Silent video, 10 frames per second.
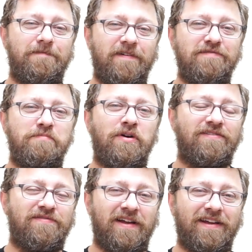Facebook
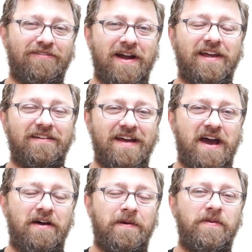is finally cracking
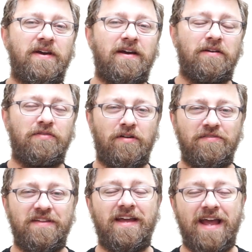down, and they're
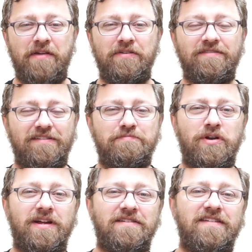saying, yeah, this is
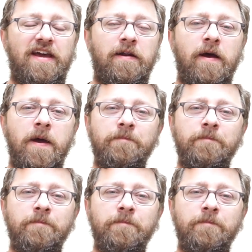pretty insane.